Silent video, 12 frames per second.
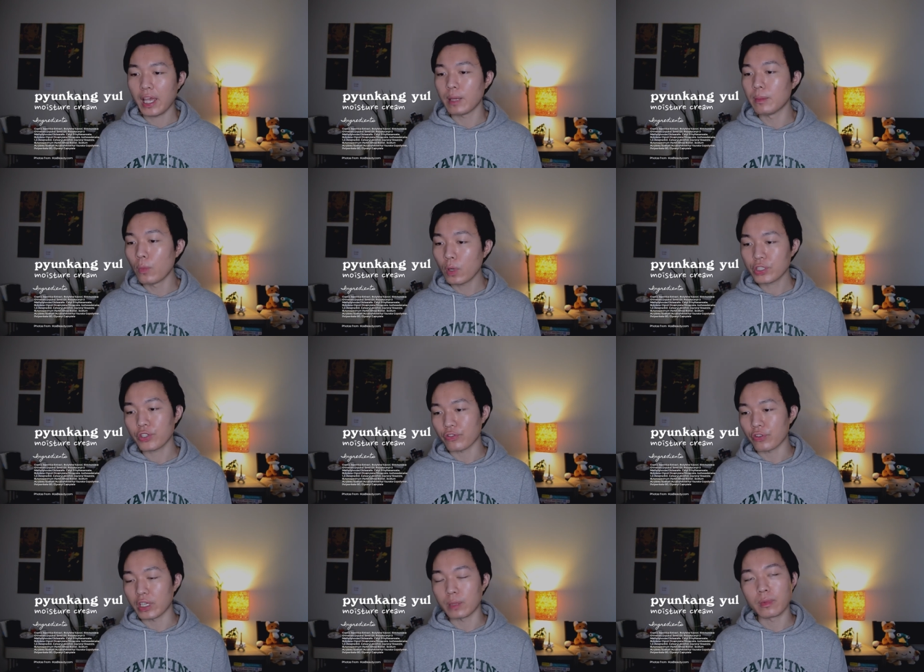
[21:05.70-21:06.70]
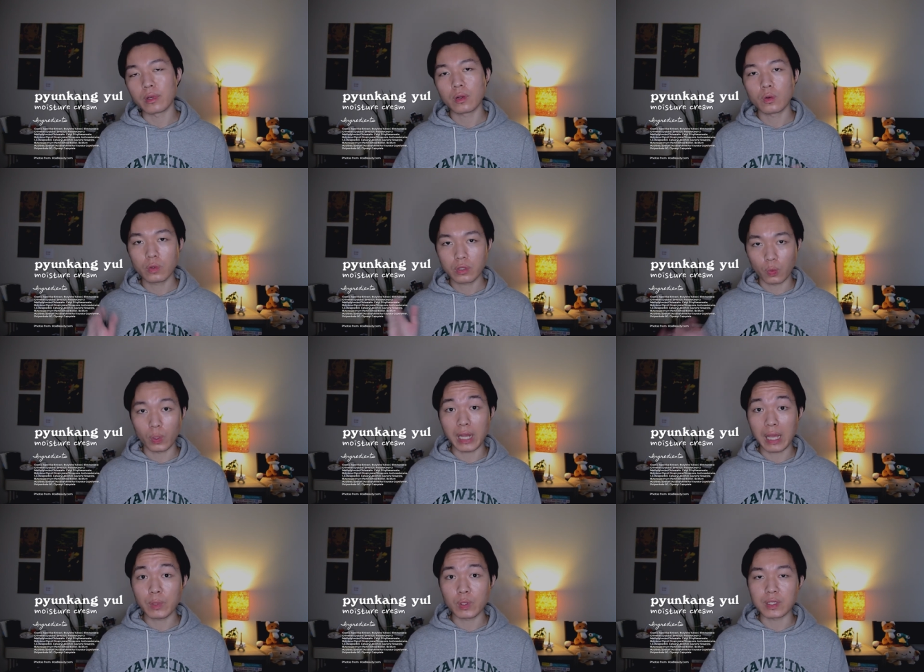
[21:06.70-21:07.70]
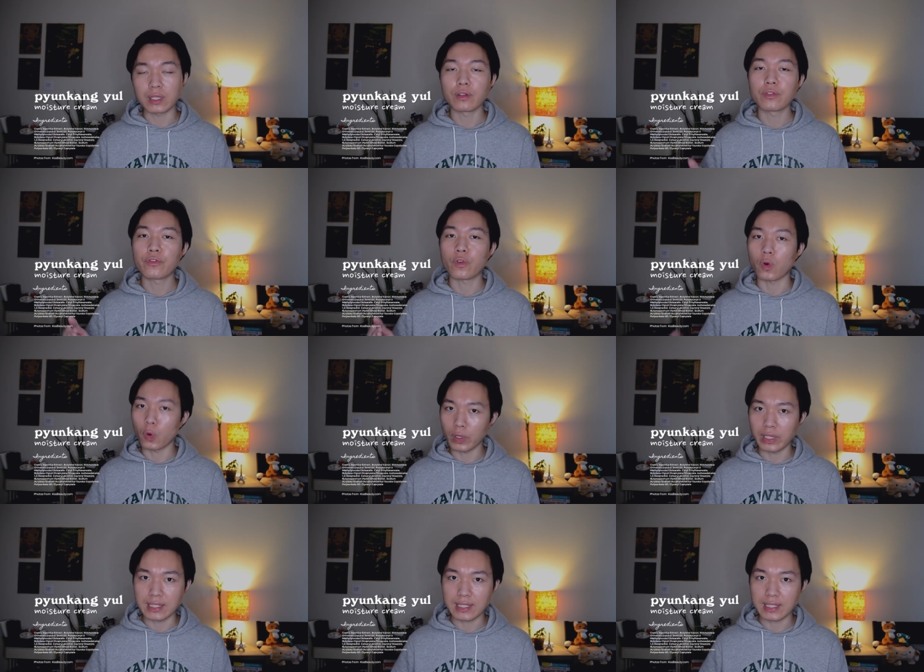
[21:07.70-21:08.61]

and Moisture Cream, the one I'm using, for oily